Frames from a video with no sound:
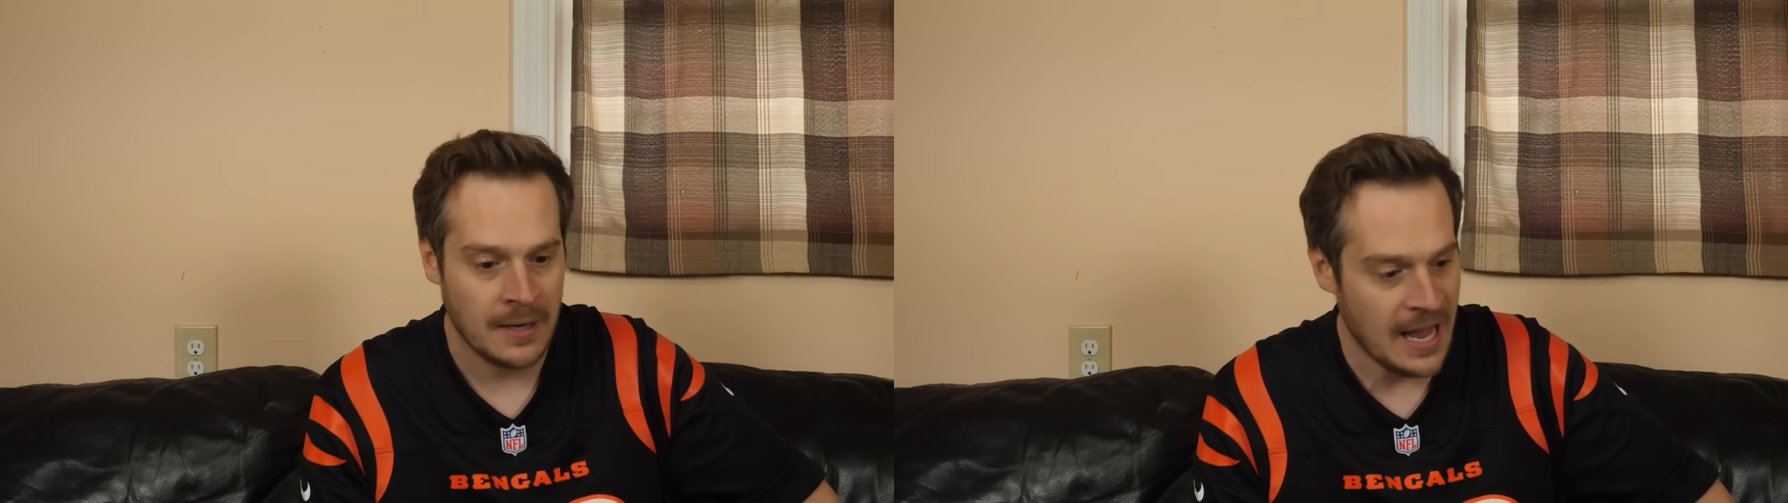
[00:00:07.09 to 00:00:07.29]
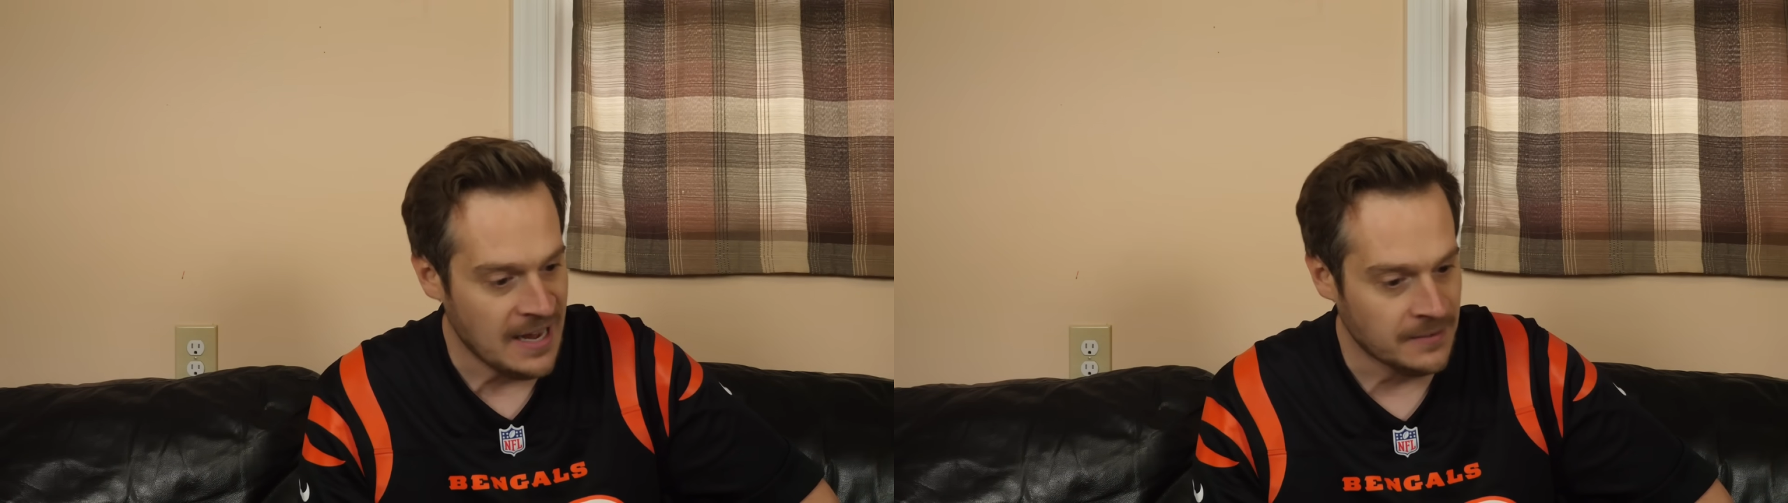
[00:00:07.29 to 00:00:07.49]

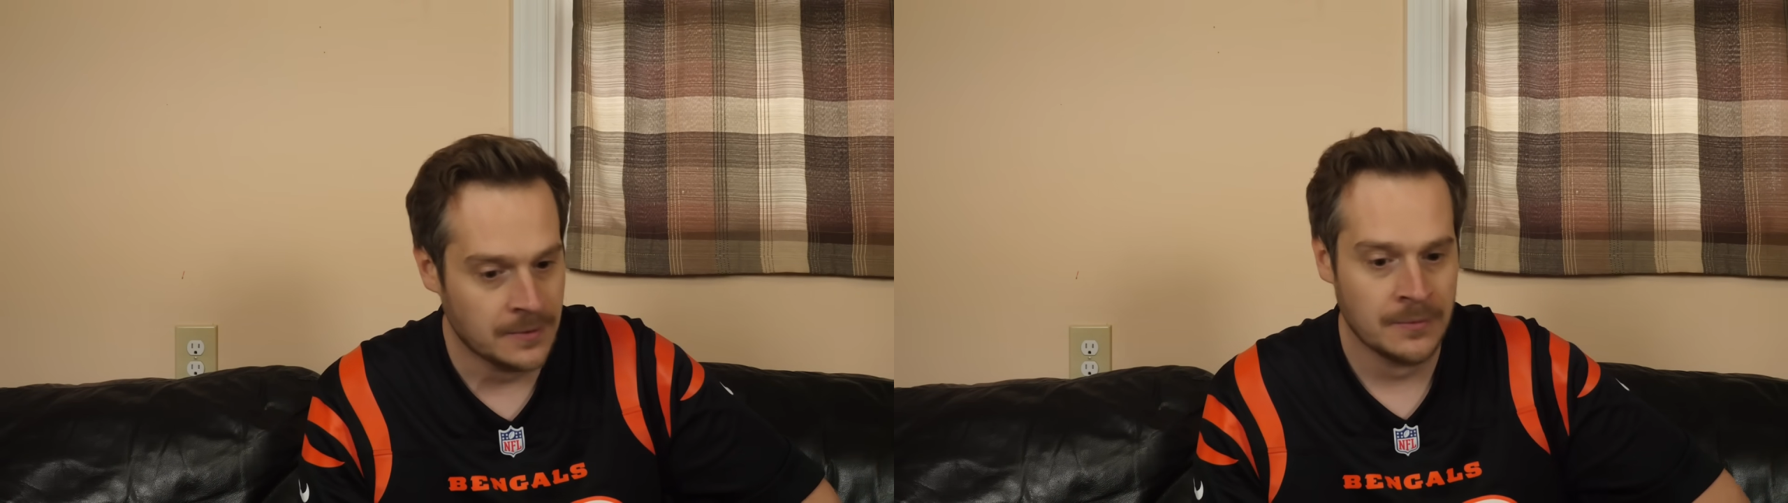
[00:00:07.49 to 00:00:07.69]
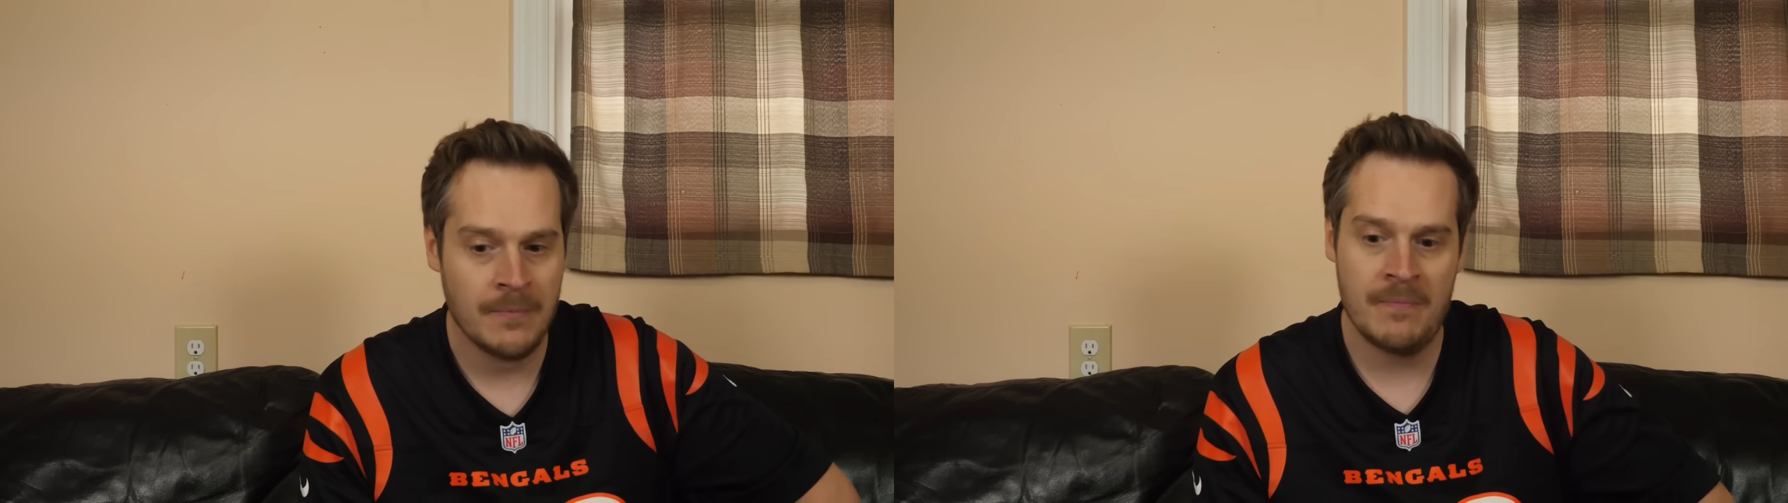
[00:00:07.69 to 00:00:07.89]

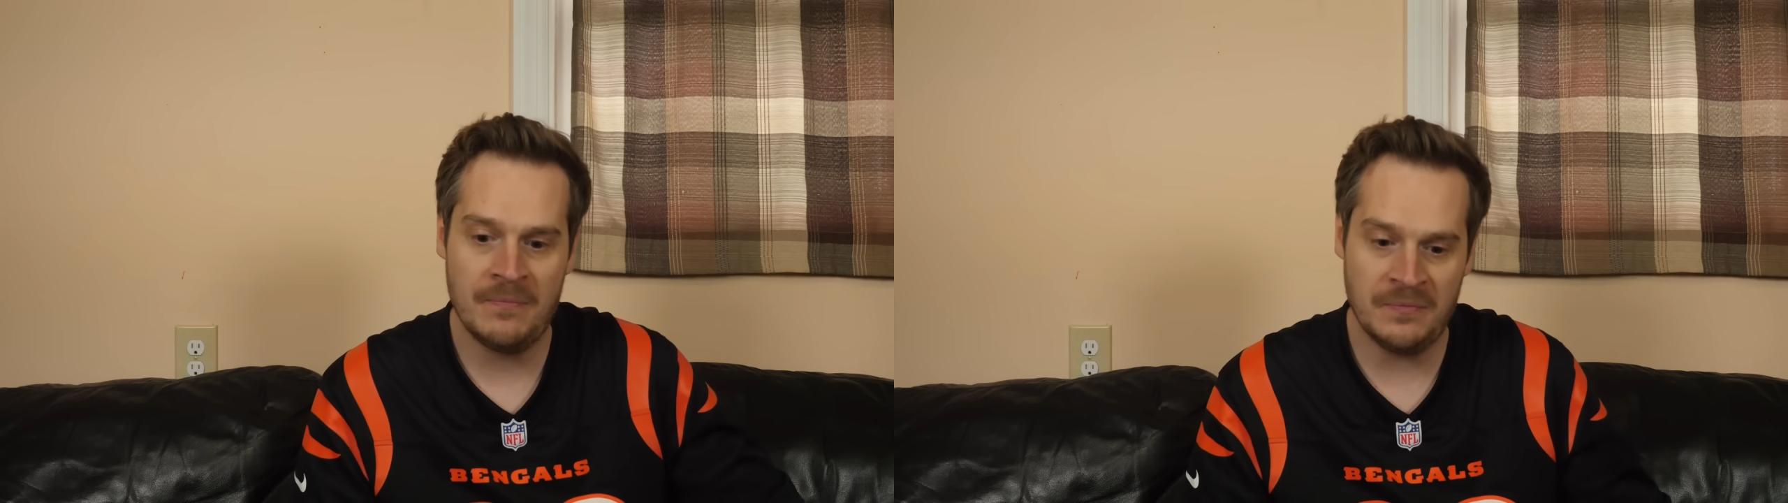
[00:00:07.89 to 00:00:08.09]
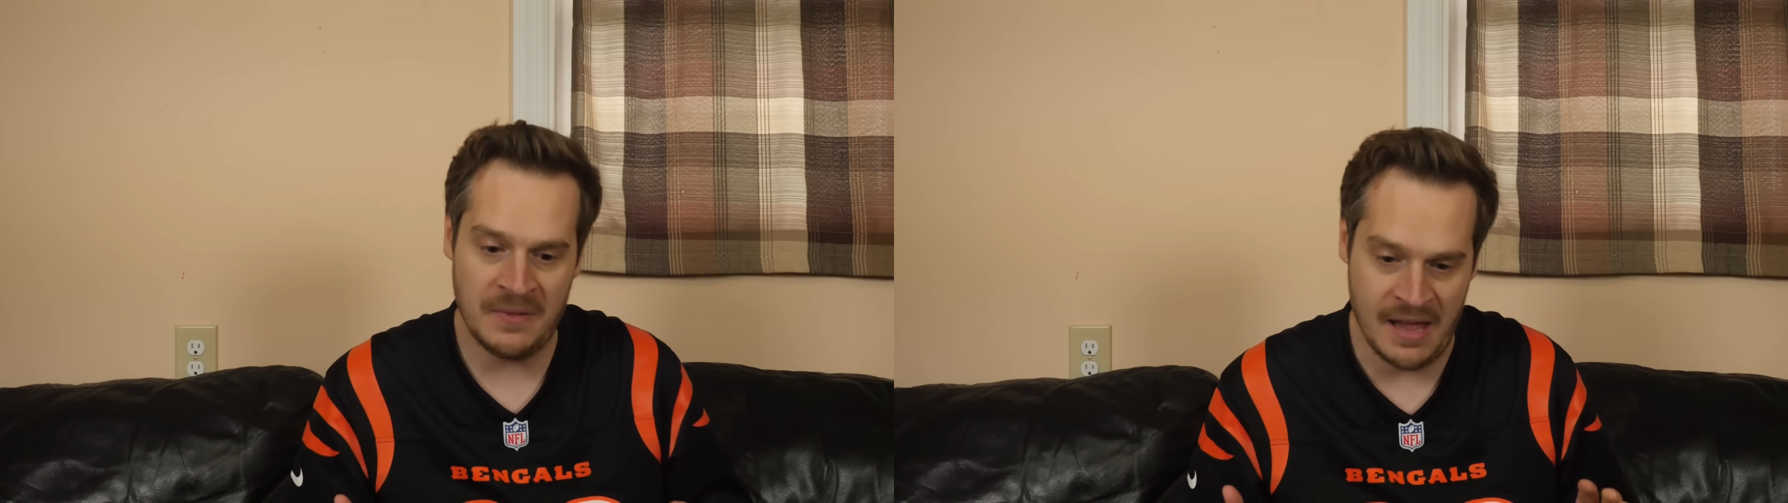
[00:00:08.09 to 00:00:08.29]
and
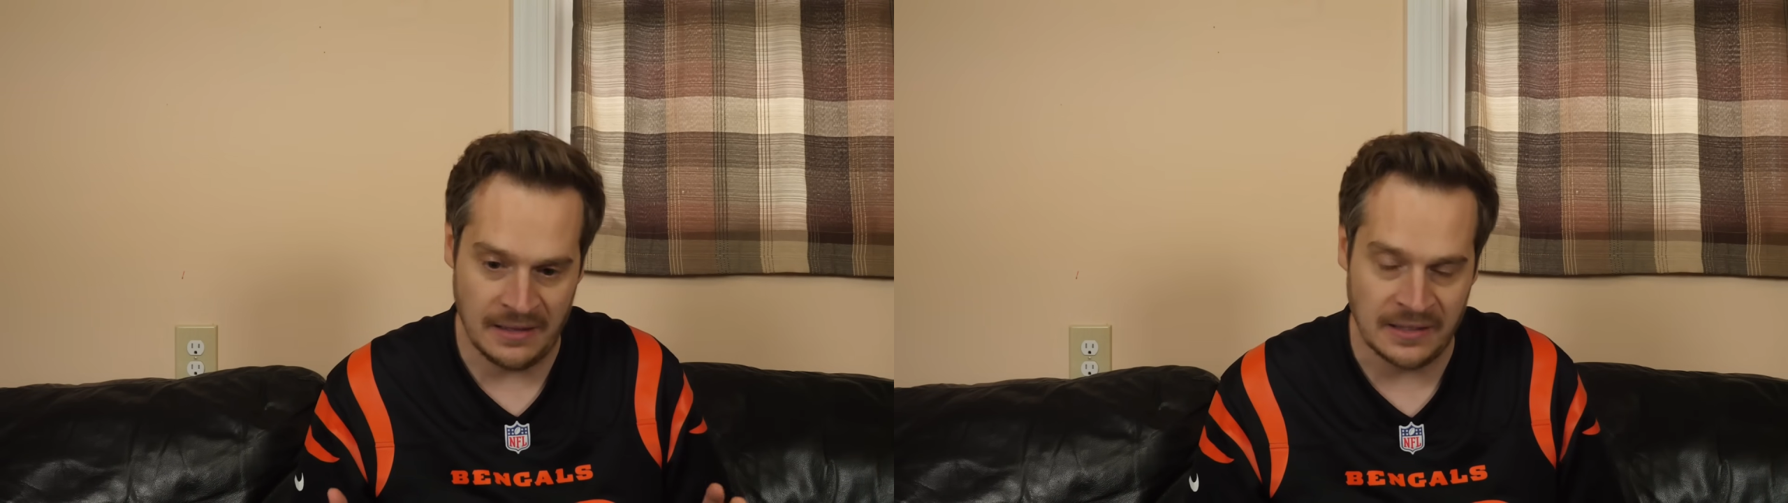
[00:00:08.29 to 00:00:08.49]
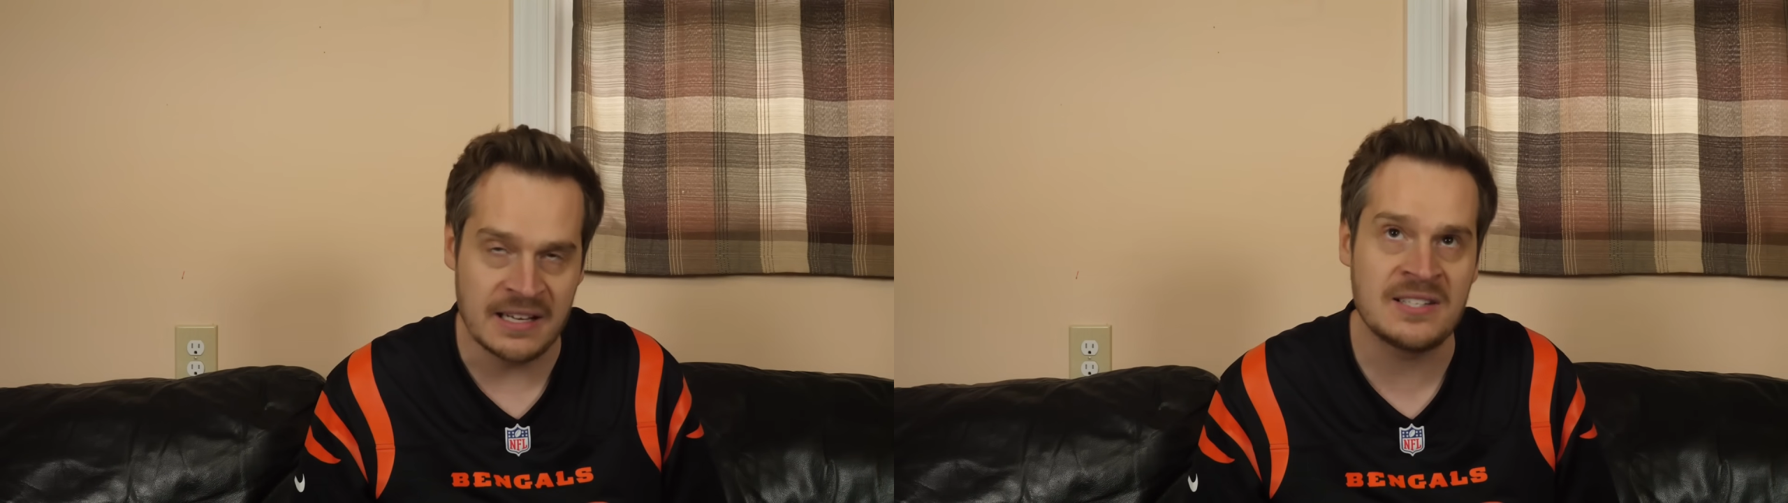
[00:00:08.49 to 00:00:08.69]

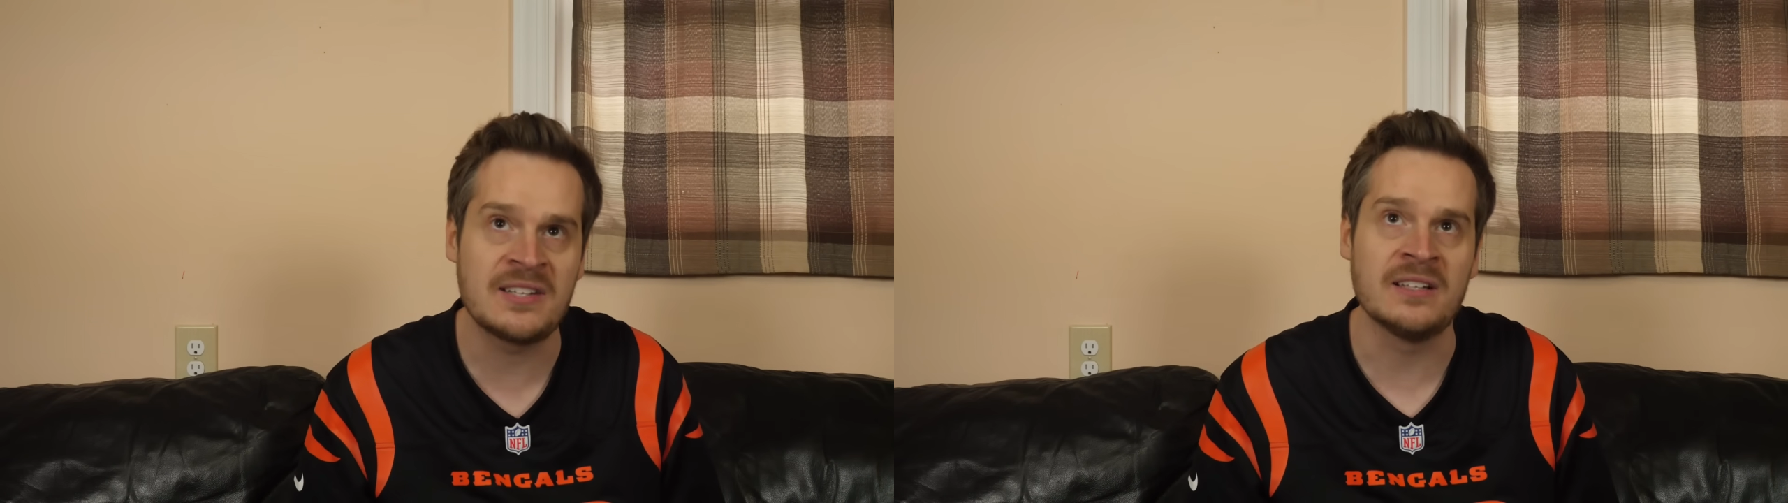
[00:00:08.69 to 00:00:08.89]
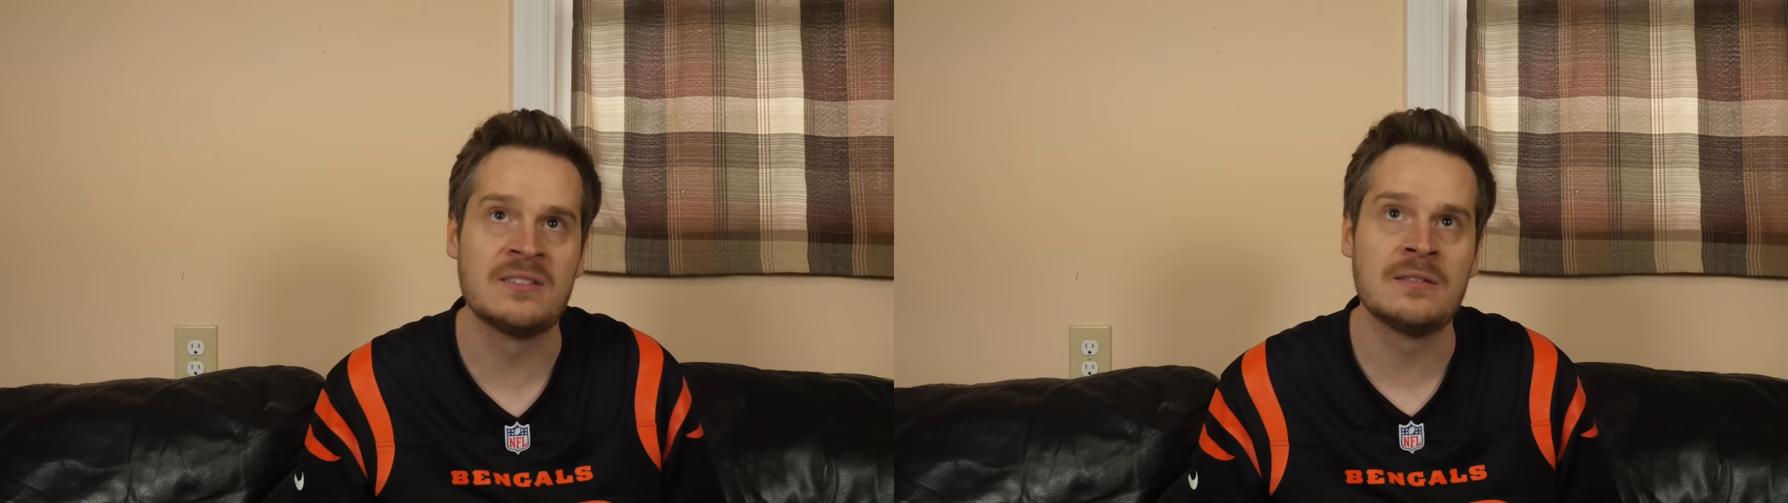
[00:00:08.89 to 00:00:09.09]
at
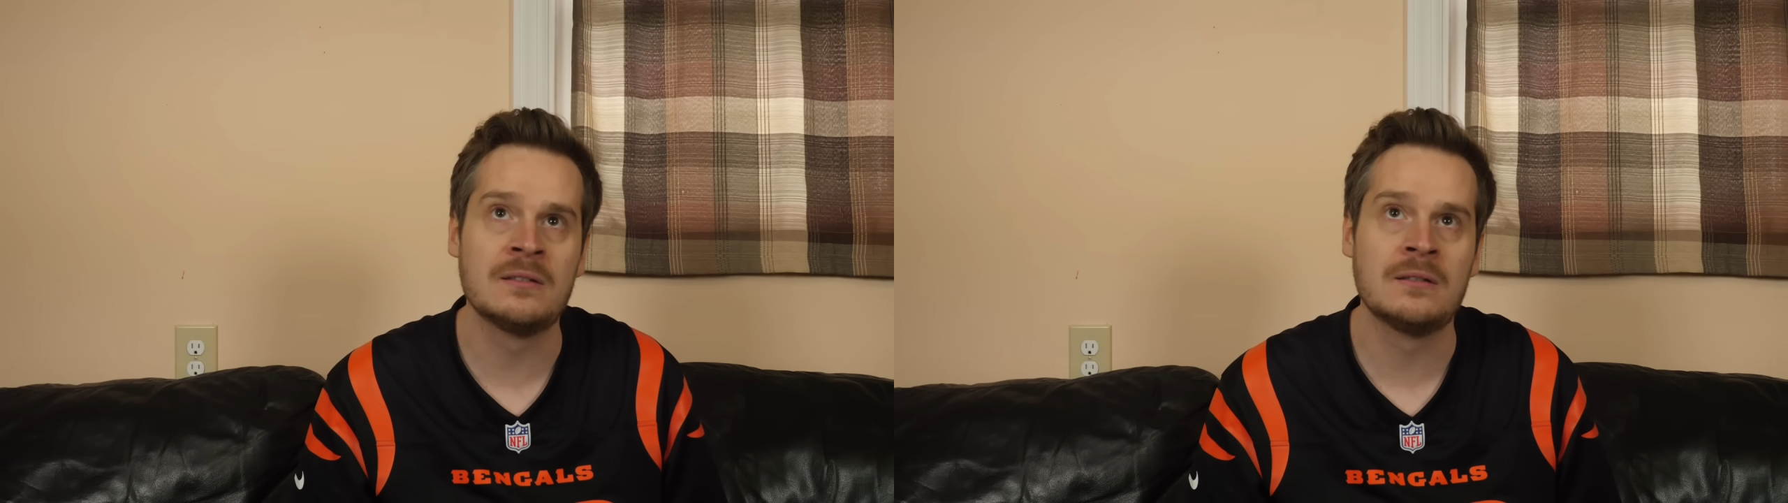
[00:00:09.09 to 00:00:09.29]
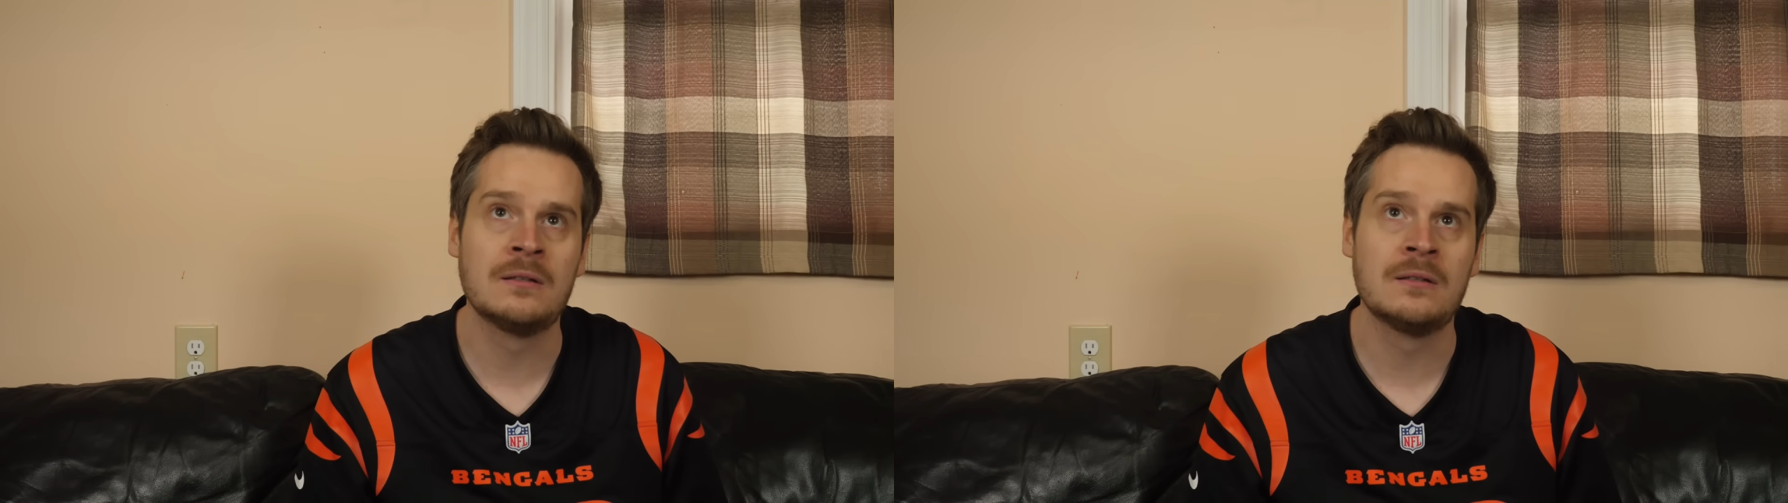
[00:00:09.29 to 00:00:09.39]
least it's...